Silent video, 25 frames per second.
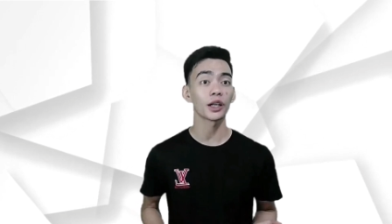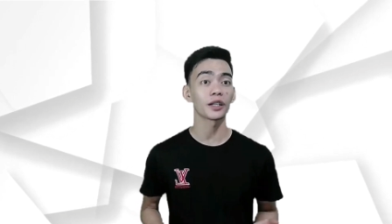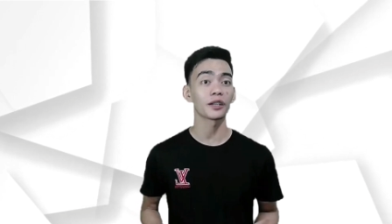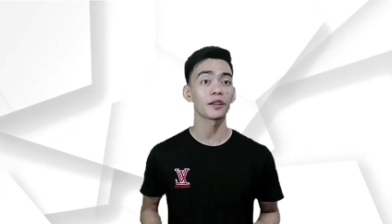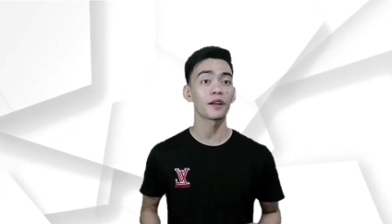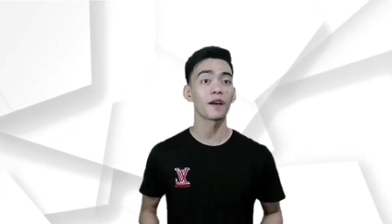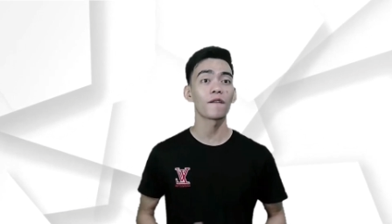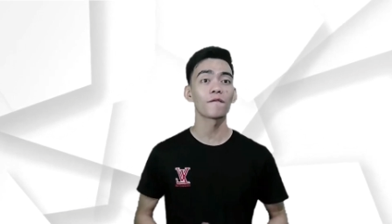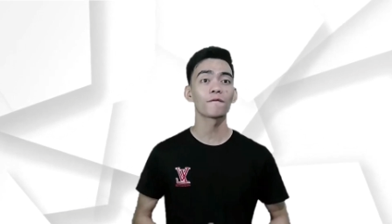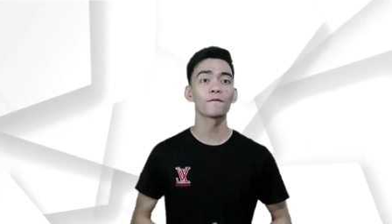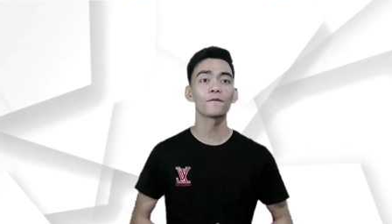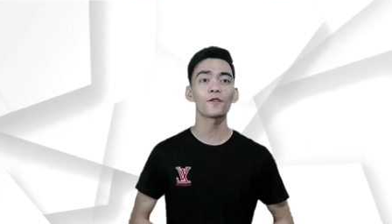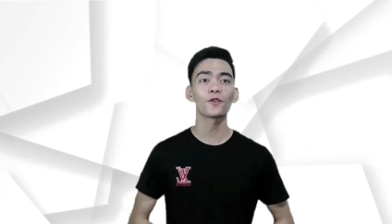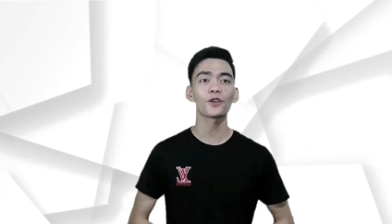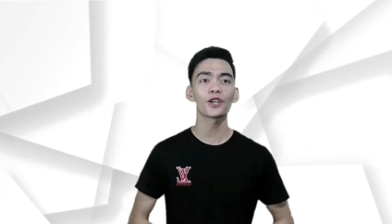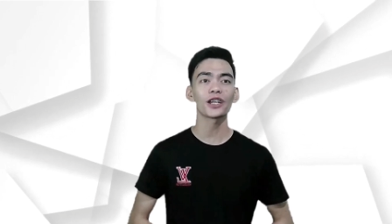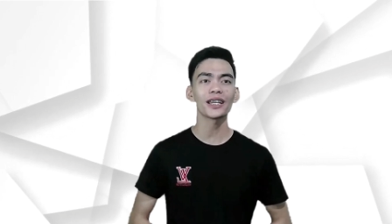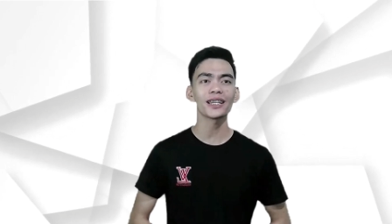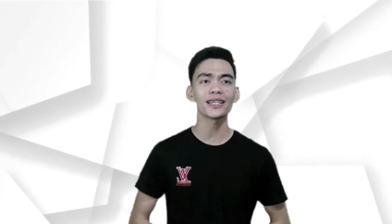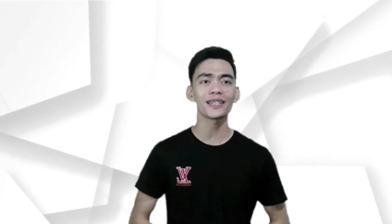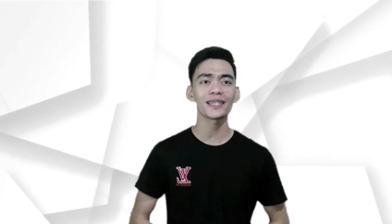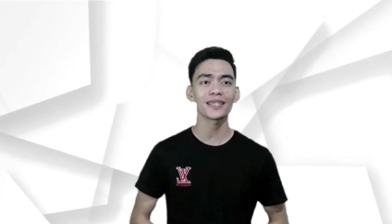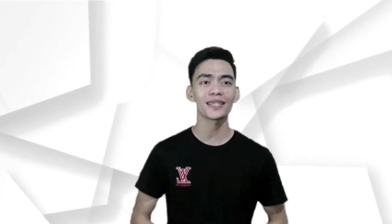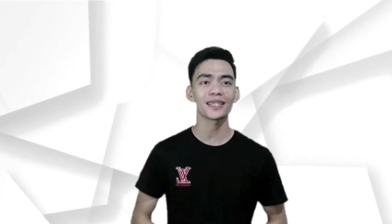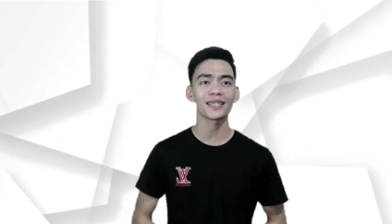For
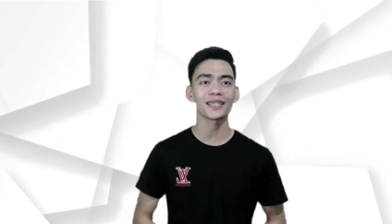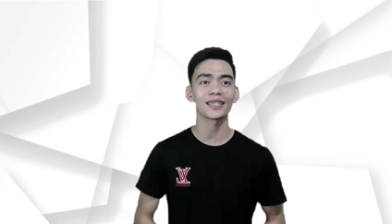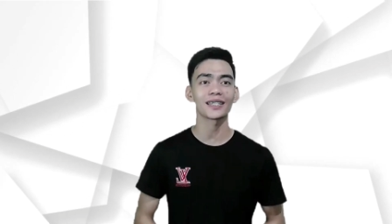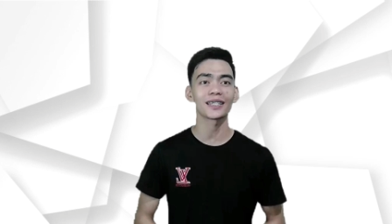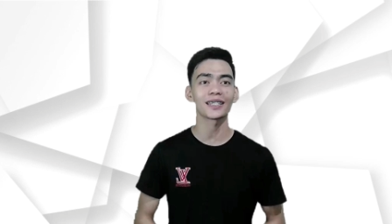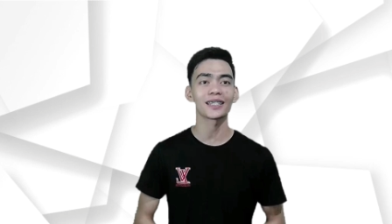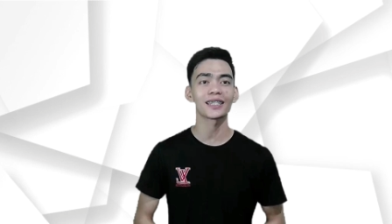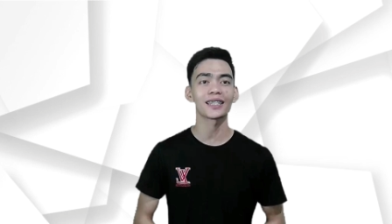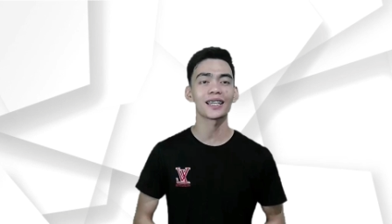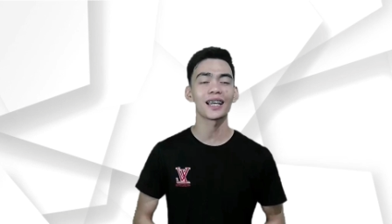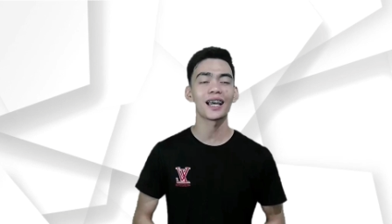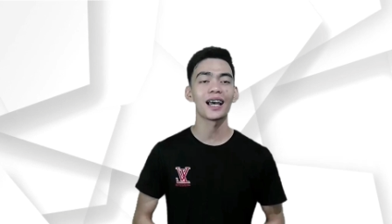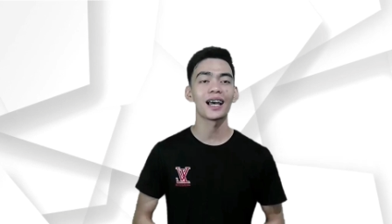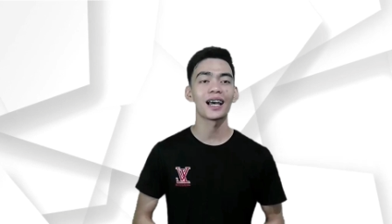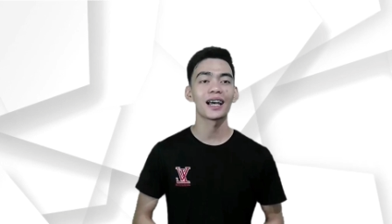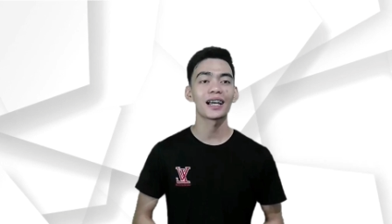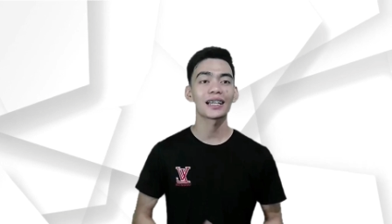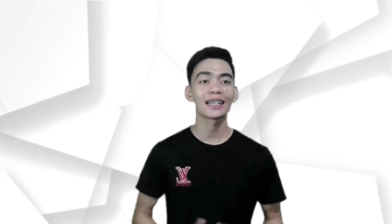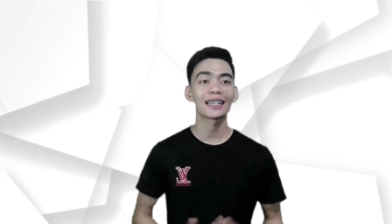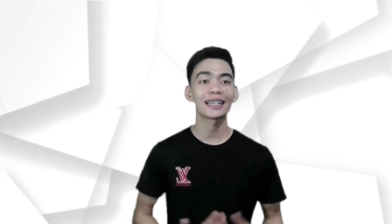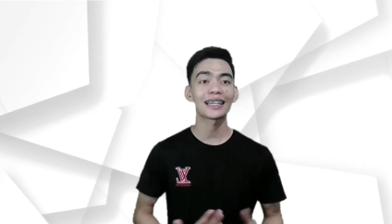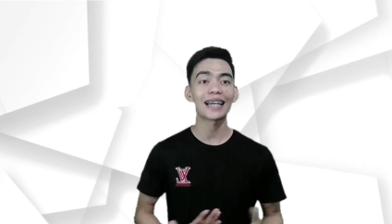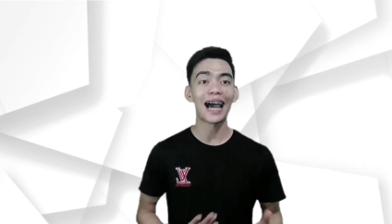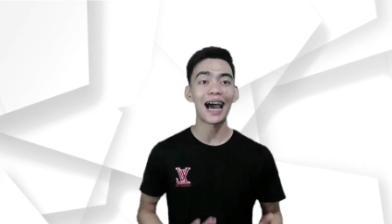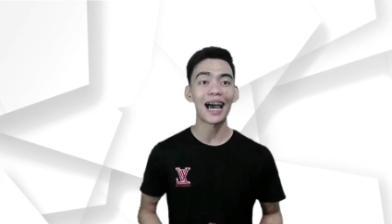instance,
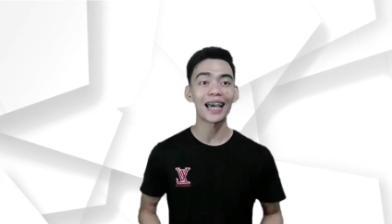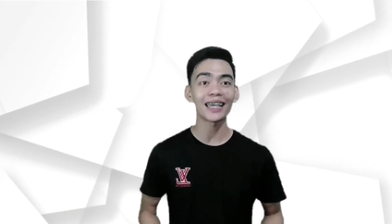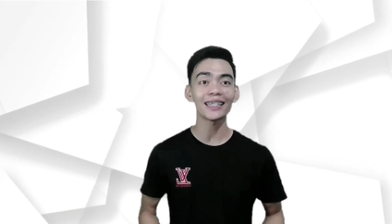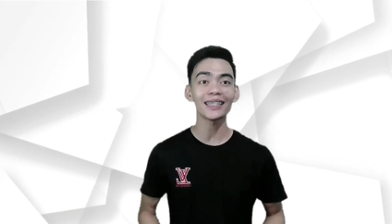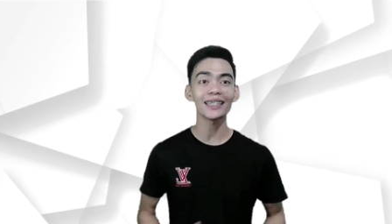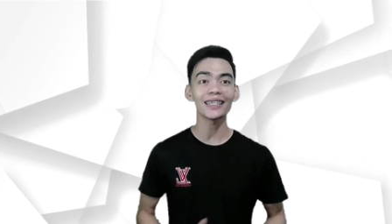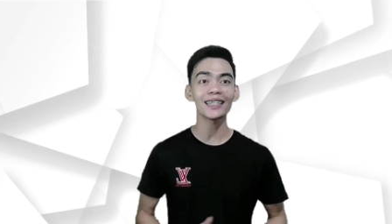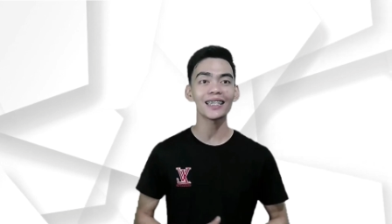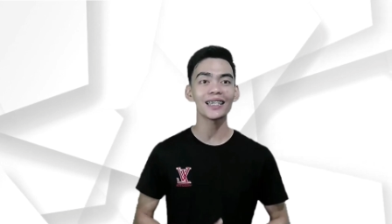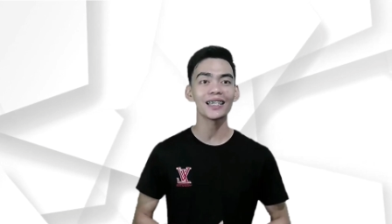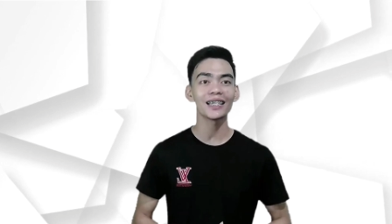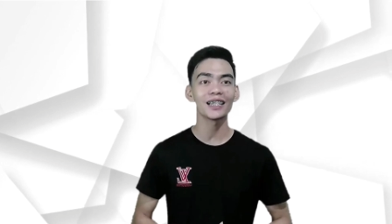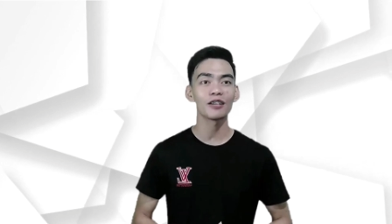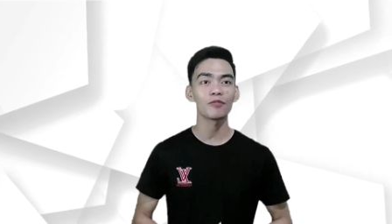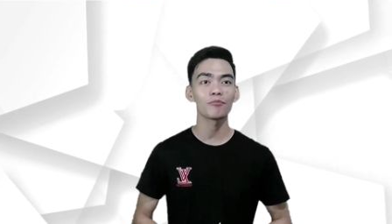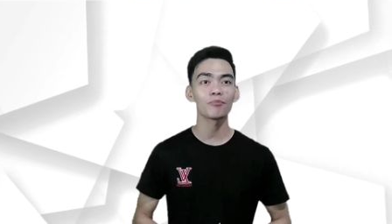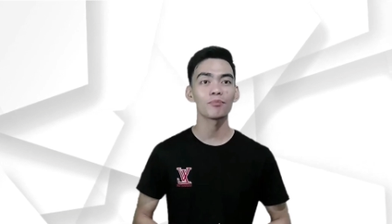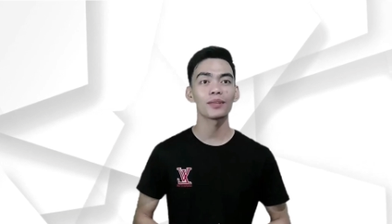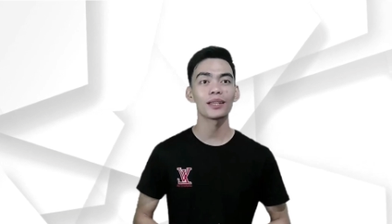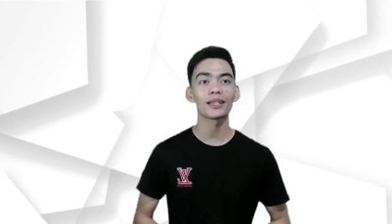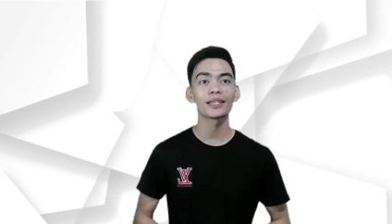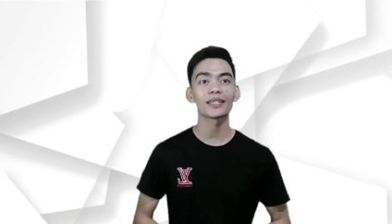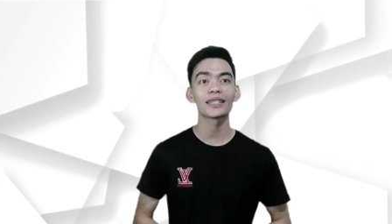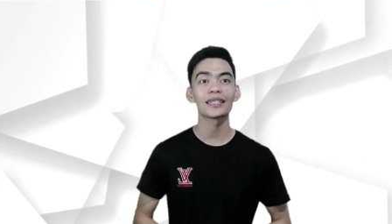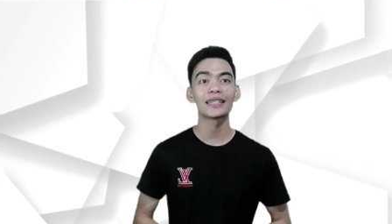kind plus
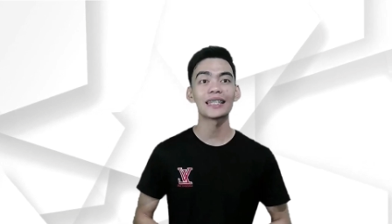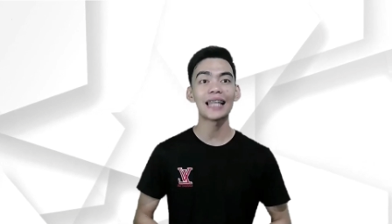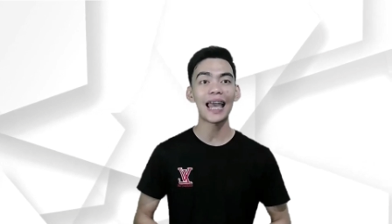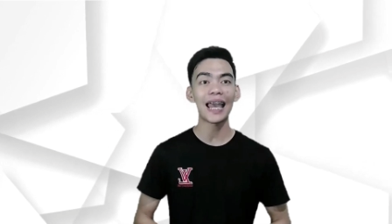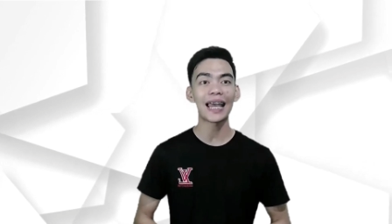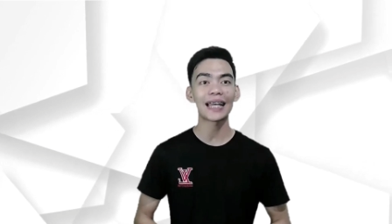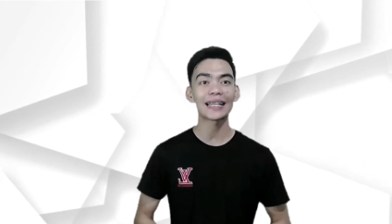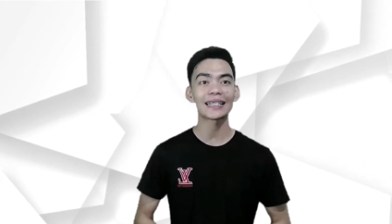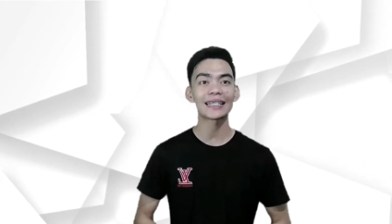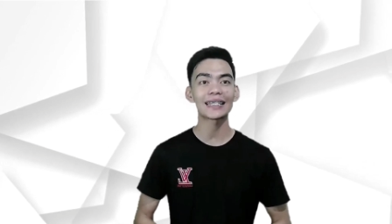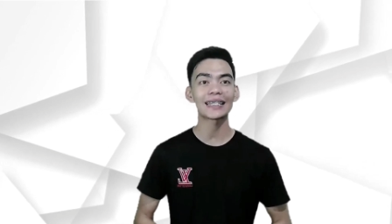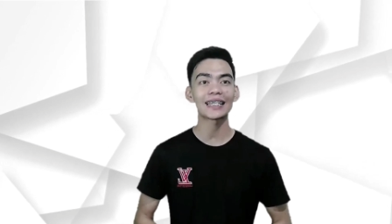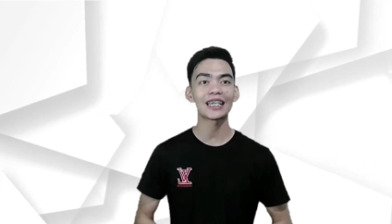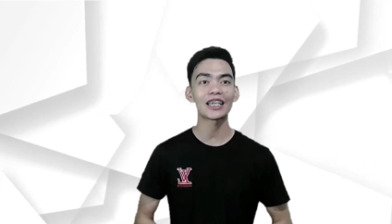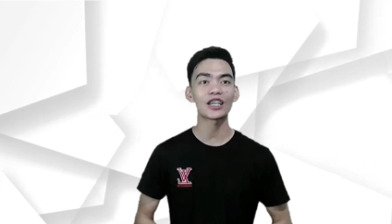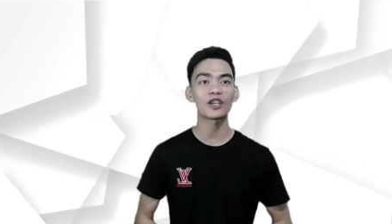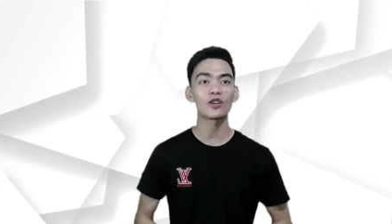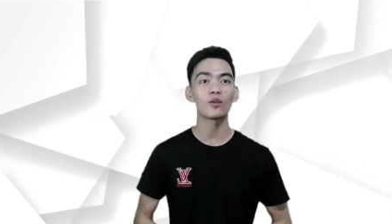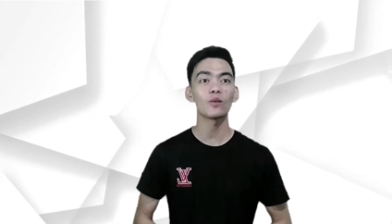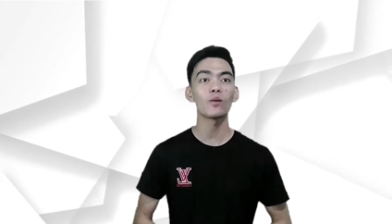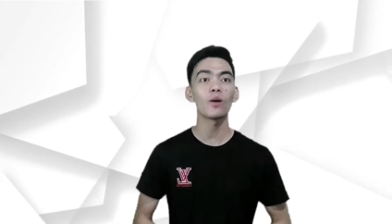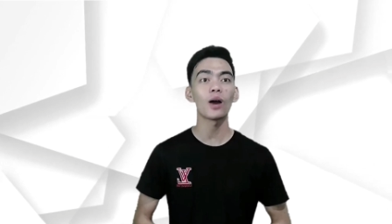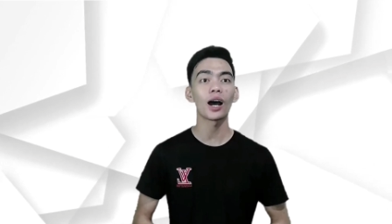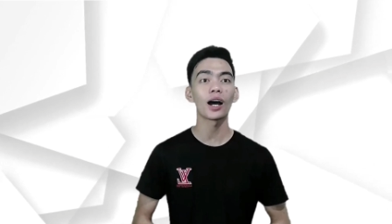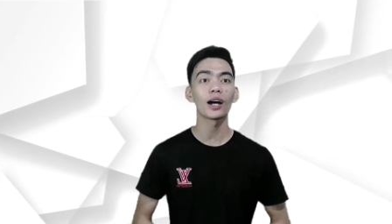ness
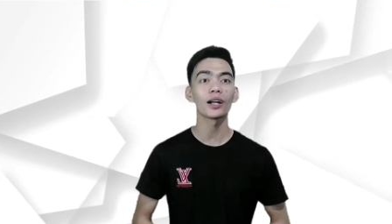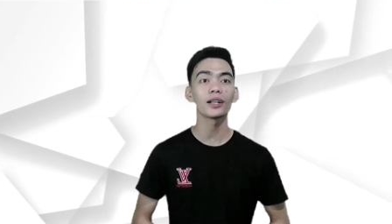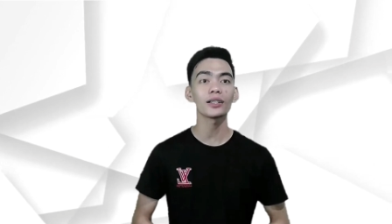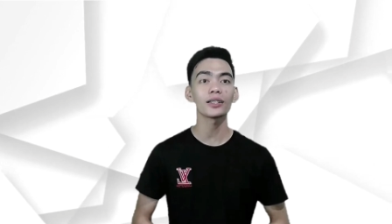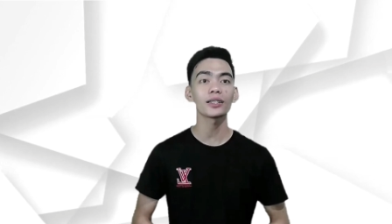equals